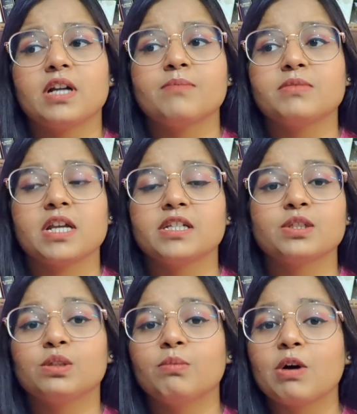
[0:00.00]
I'm telling
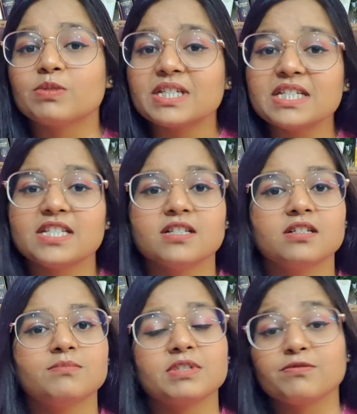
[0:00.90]
you about
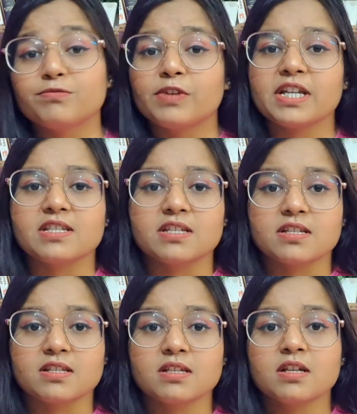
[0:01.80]
idioms and
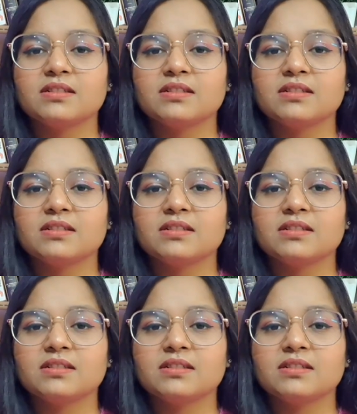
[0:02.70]
phrases.